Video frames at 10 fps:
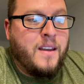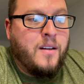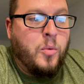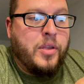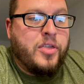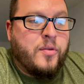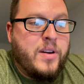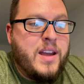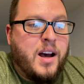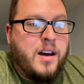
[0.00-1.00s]
with
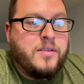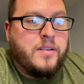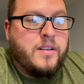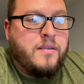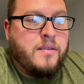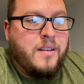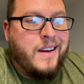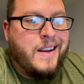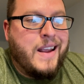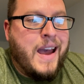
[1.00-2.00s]

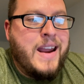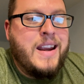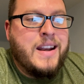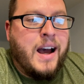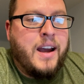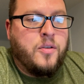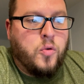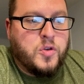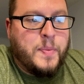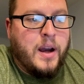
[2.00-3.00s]
389
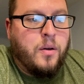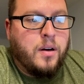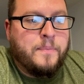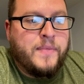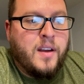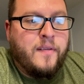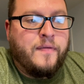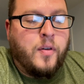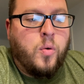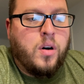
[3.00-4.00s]
horsepower,
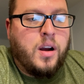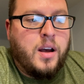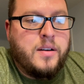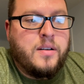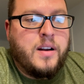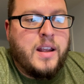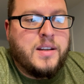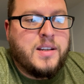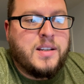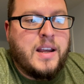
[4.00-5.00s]

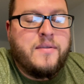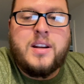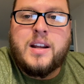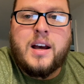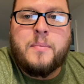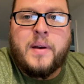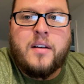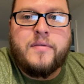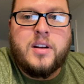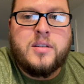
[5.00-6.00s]
479
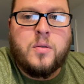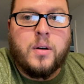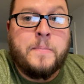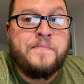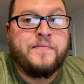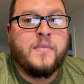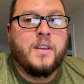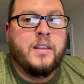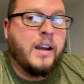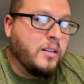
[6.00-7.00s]
pound-feet of torque.
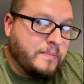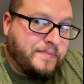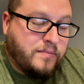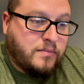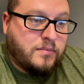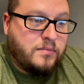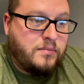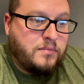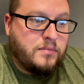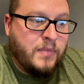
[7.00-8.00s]
Now,
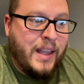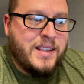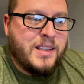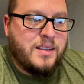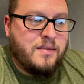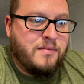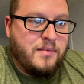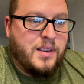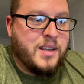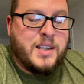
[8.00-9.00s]
that's
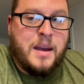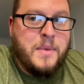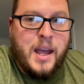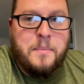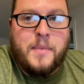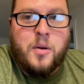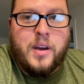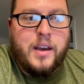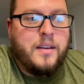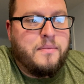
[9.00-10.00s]
the same name,
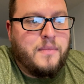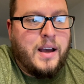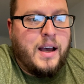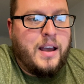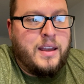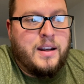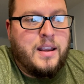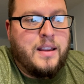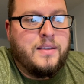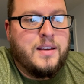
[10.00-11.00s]
okay?
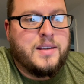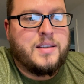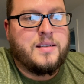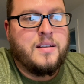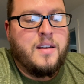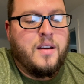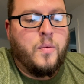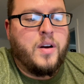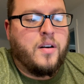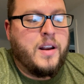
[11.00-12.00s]
And this,
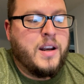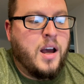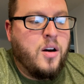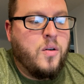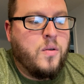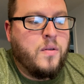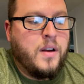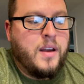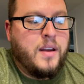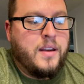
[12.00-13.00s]
we already know,
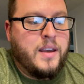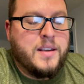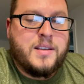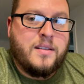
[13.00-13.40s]
is